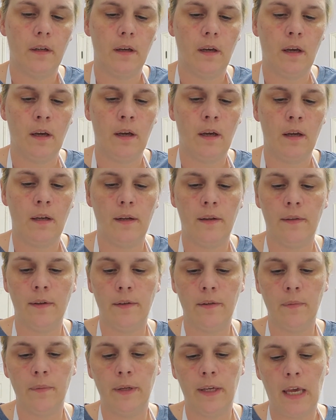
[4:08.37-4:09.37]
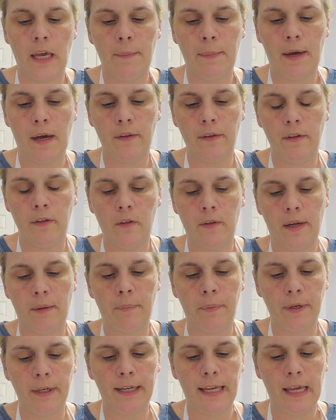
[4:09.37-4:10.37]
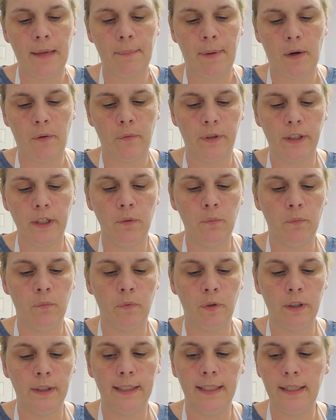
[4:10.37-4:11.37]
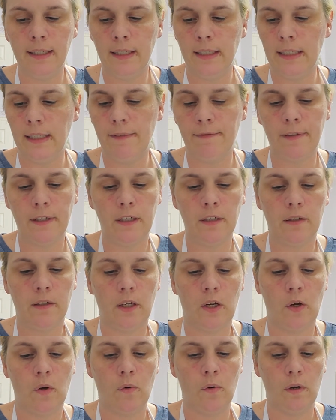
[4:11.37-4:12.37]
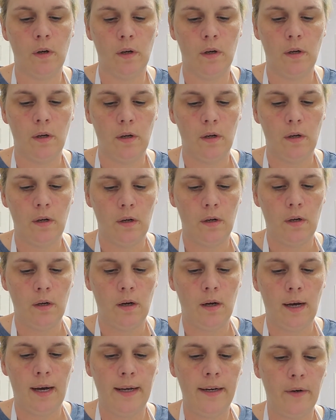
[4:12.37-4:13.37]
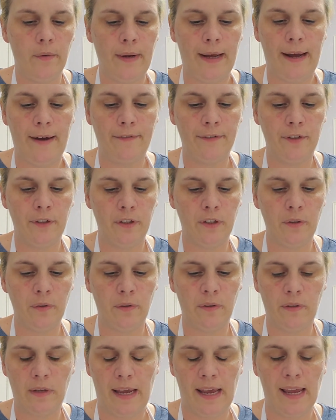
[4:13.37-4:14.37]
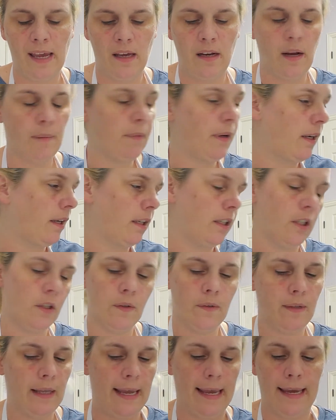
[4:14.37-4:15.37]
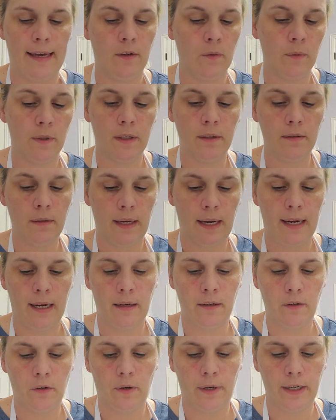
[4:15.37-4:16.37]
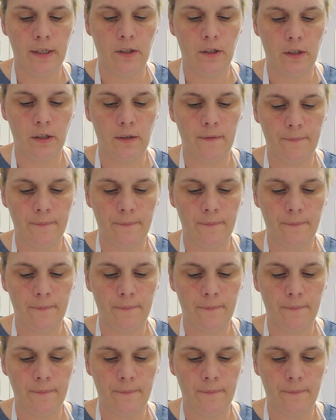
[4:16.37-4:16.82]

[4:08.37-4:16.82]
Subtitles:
And this one came out, this set came out really, really even, so I don't have to use a hand. I'm not going to use the hand grinder.